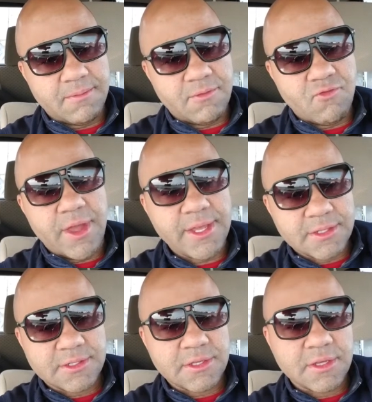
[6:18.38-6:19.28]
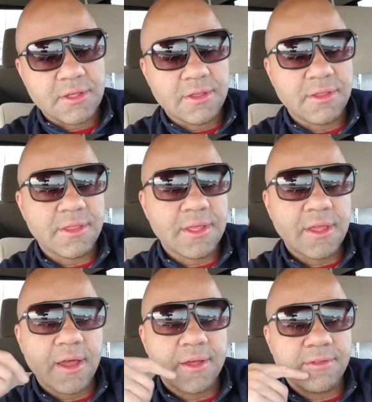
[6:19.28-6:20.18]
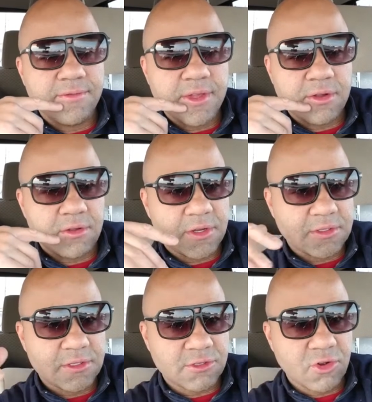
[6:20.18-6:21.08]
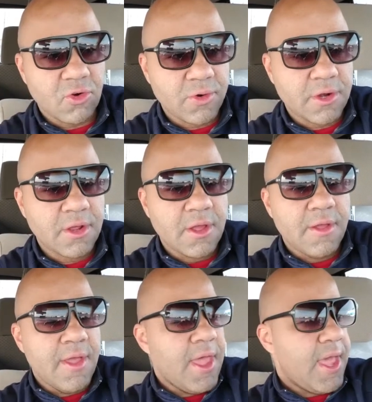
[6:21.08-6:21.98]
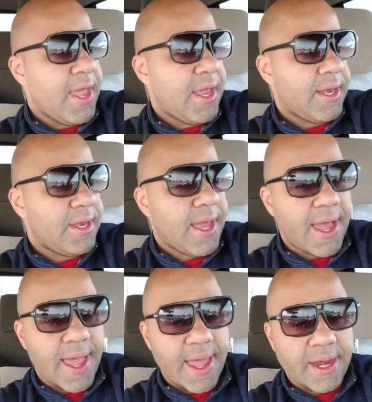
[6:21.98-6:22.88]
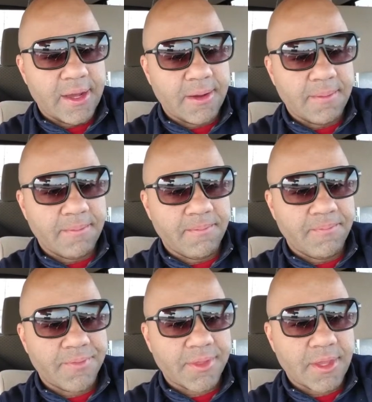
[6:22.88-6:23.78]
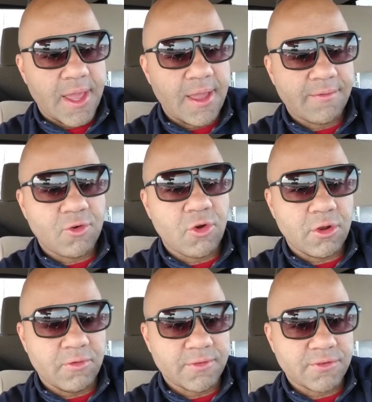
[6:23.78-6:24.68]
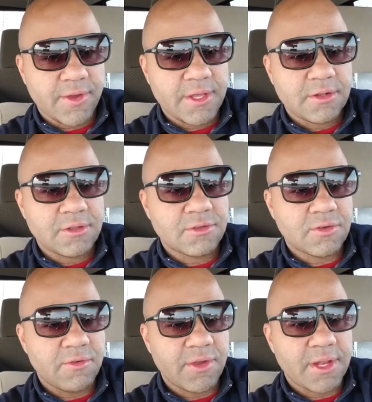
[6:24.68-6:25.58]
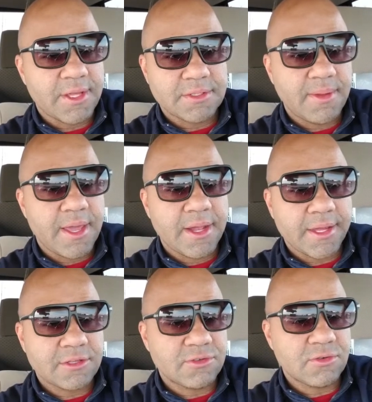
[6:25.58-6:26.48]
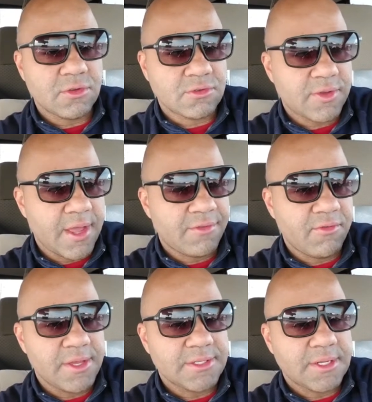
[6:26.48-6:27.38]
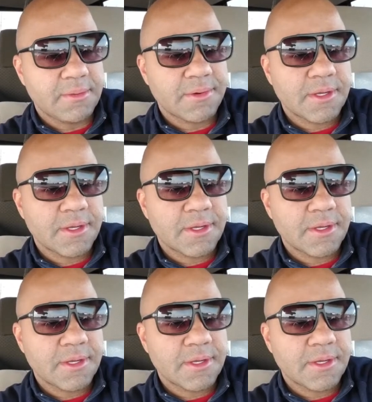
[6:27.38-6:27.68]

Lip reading: raise the vehicle because it's lowered, and I have coilovers, right? So I realized, man, like, it's too low, so I have to raise it up.